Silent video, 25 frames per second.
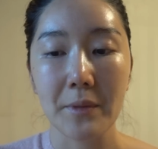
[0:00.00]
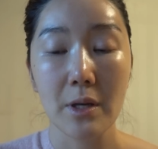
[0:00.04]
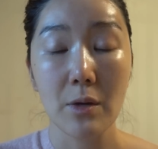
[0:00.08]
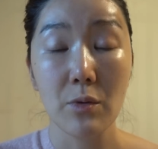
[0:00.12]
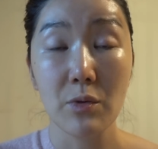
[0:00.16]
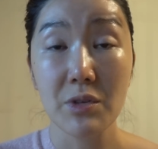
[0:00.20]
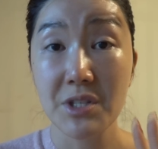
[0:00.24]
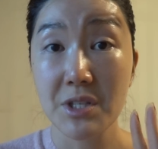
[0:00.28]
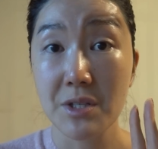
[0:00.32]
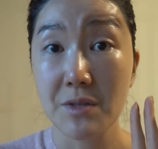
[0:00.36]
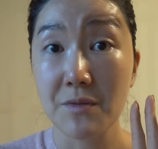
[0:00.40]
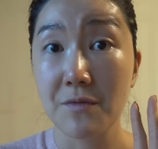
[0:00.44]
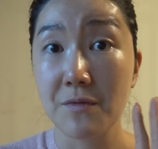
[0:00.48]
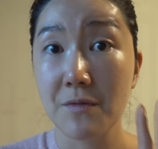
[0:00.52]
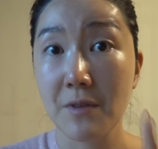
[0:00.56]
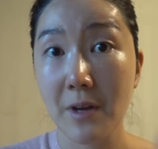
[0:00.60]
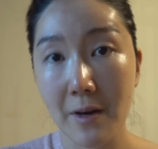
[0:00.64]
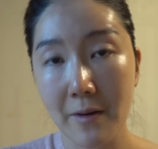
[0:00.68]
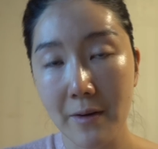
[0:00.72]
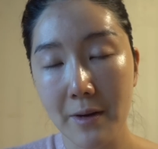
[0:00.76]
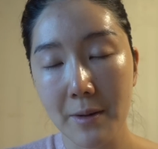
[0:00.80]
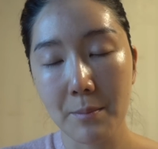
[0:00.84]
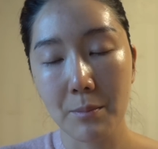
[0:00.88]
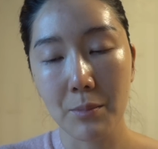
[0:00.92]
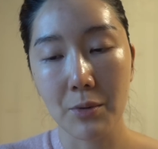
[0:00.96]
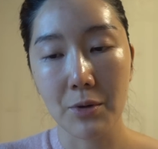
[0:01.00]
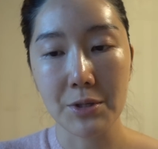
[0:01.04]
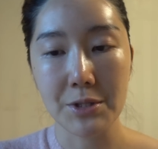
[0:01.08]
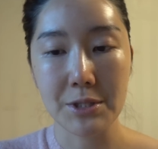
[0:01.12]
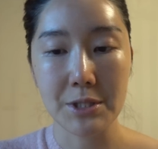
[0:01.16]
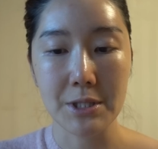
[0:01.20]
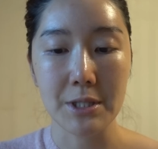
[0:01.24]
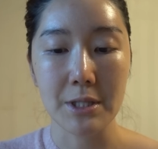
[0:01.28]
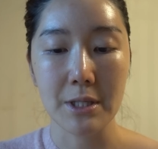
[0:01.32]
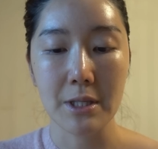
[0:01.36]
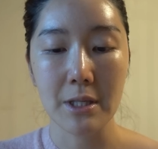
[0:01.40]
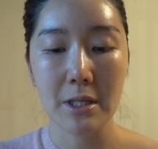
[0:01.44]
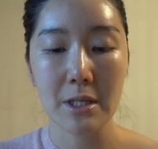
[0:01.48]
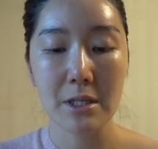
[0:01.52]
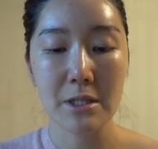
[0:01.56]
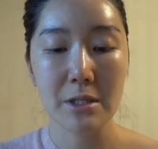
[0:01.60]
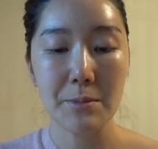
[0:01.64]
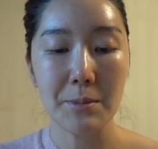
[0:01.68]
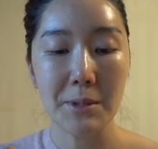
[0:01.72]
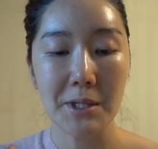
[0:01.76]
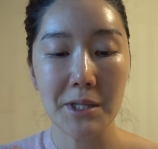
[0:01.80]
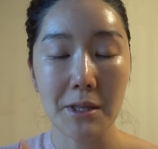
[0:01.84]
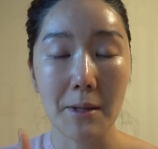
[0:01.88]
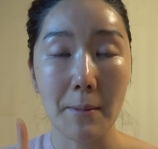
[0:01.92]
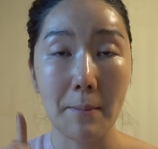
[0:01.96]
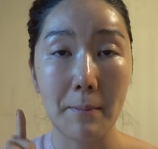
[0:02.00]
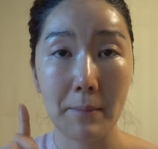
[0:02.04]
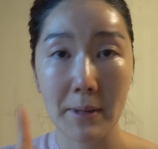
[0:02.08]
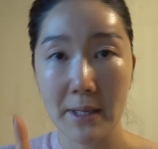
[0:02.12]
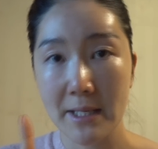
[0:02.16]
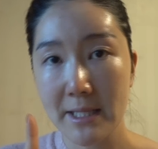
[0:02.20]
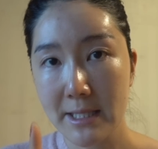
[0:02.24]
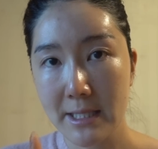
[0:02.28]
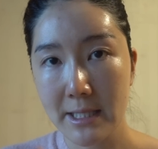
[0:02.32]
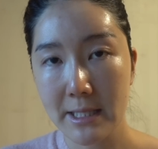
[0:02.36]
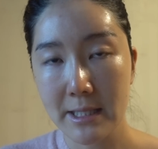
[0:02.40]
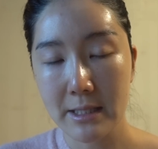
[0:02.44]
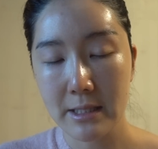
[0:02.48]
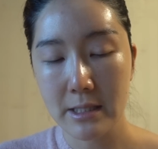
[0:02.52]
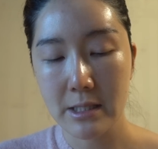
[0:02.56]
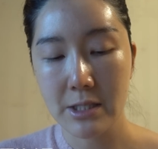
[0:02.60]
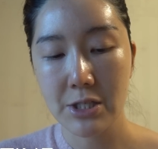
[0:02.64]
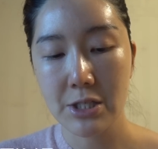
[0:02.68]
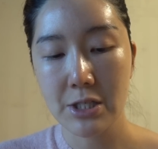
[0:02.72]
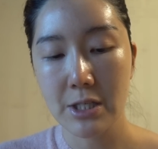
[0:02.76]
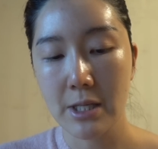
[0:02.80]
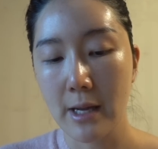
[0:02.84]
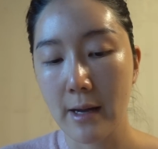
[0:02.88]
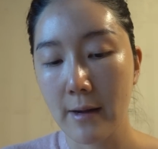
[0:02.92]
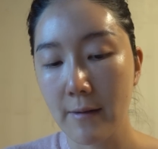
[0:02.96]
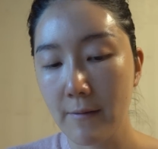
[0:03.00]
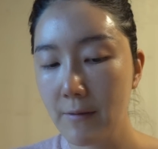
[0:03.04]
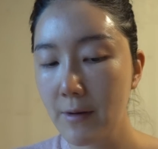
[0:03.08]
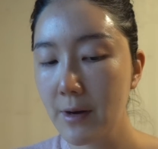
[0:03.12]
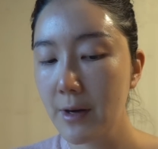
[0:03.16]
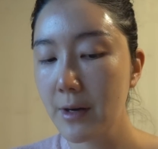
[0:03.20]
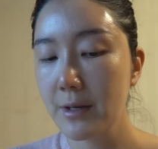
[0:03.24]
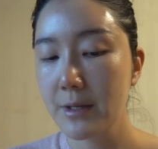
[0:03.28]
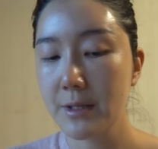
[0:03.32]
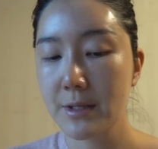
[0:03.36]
Which is very important. It needs to be in the best condition ever.